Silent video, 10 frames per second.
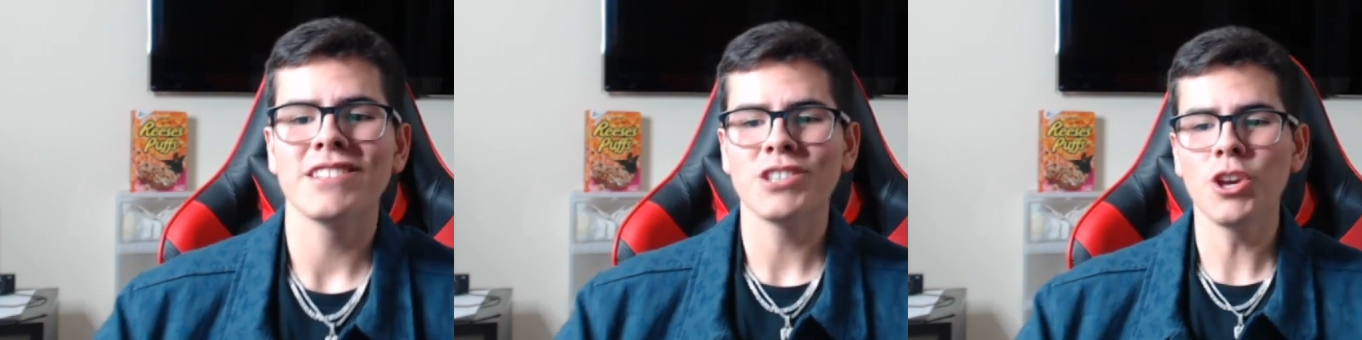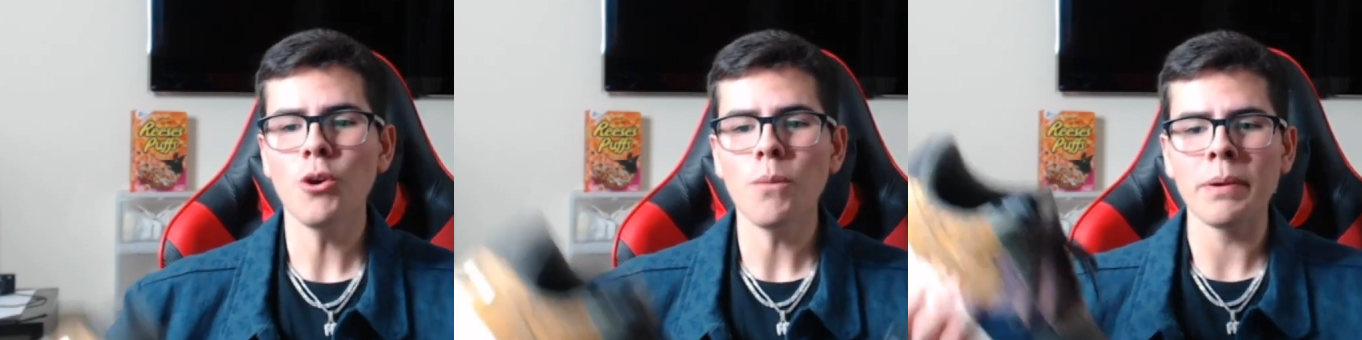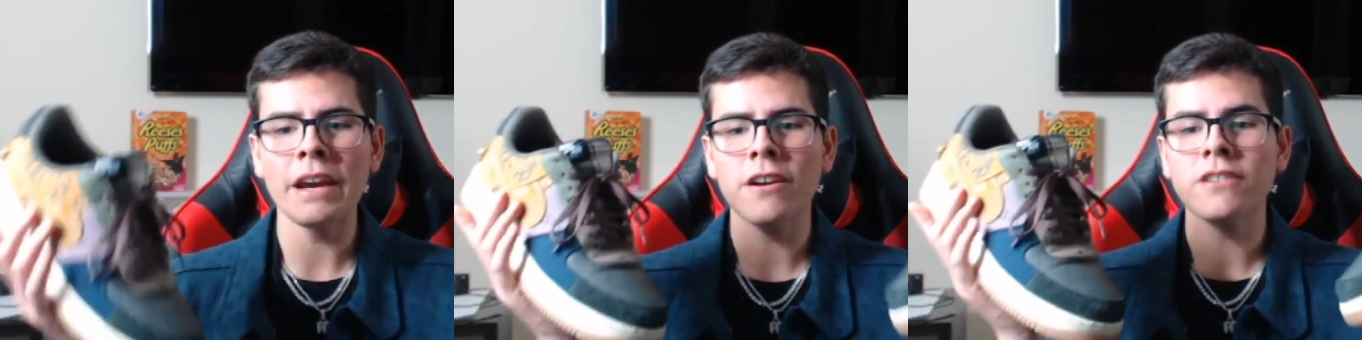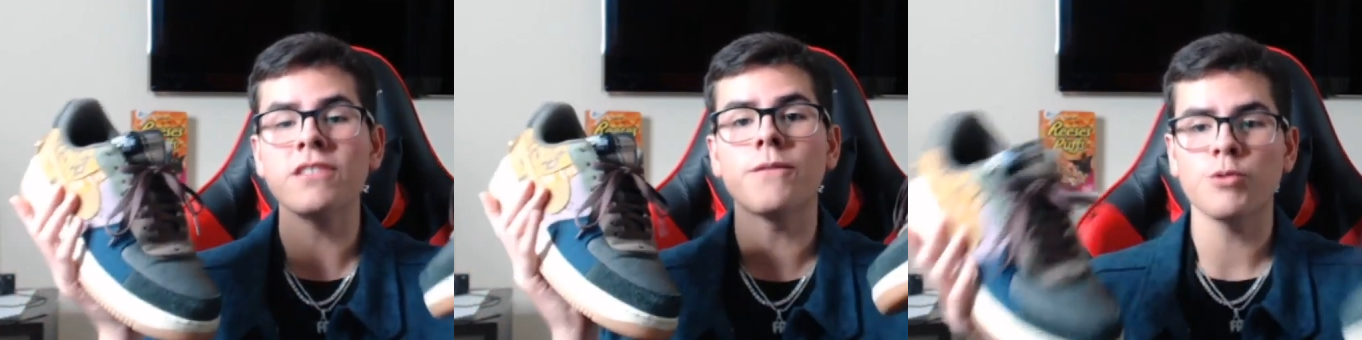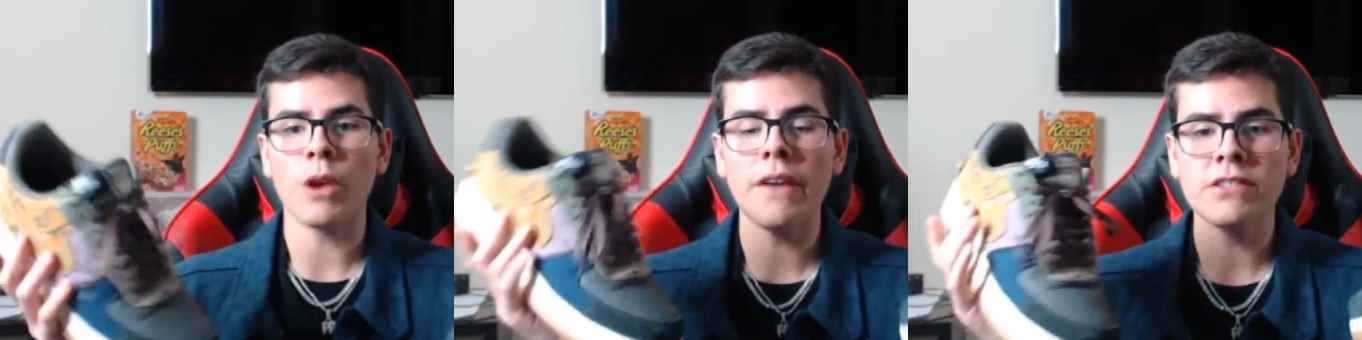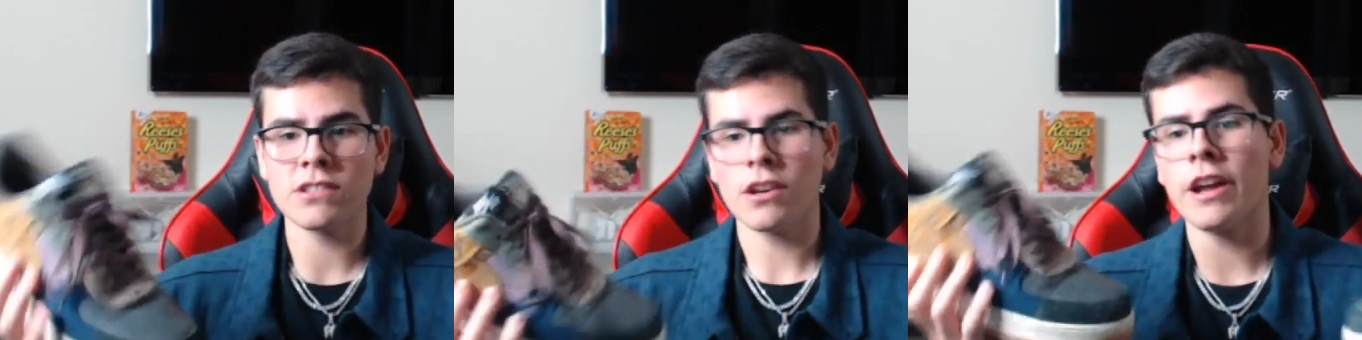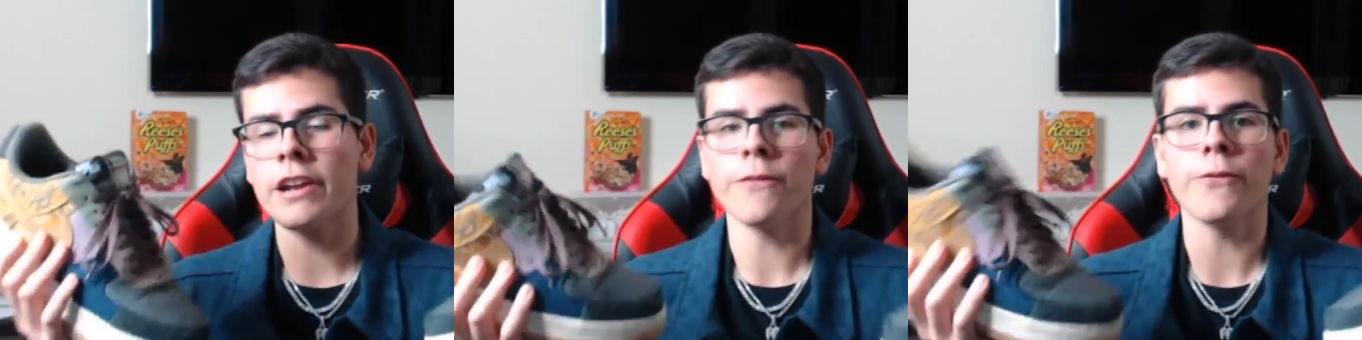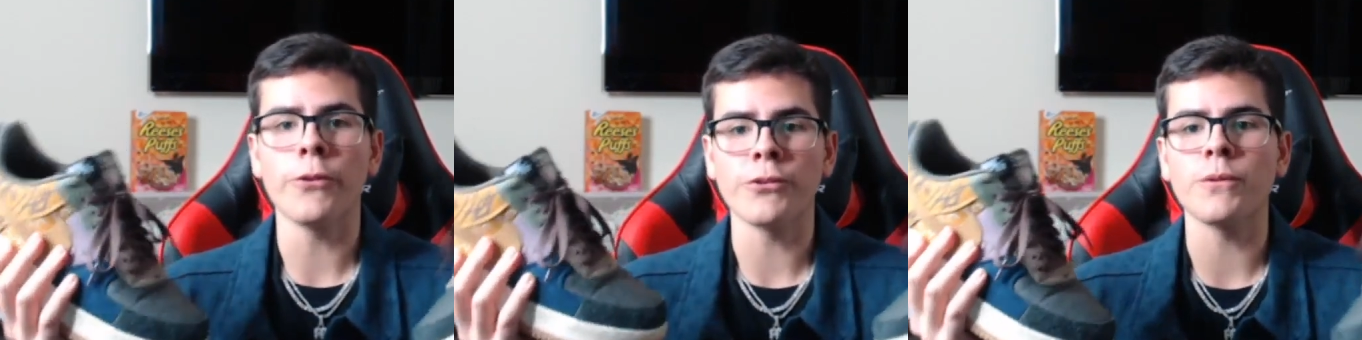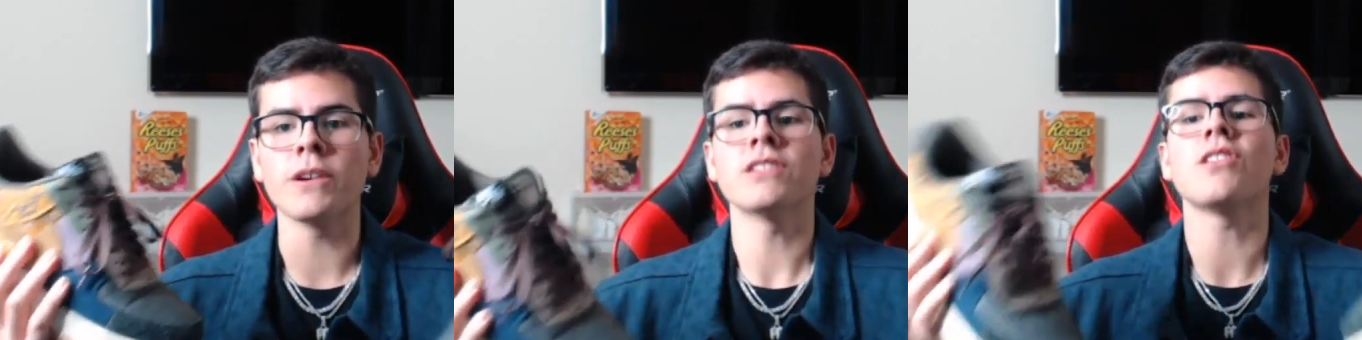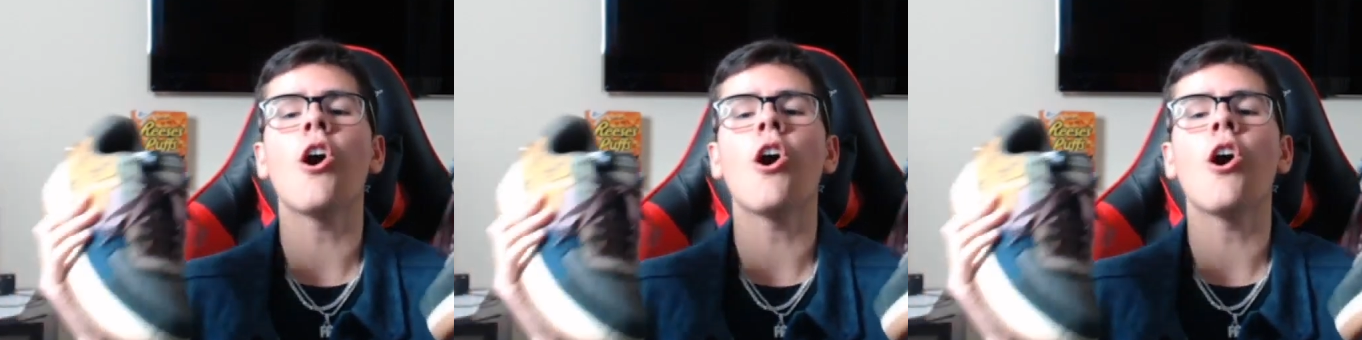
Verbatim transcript: 2 pairs of Travis Scott Air Force Ones.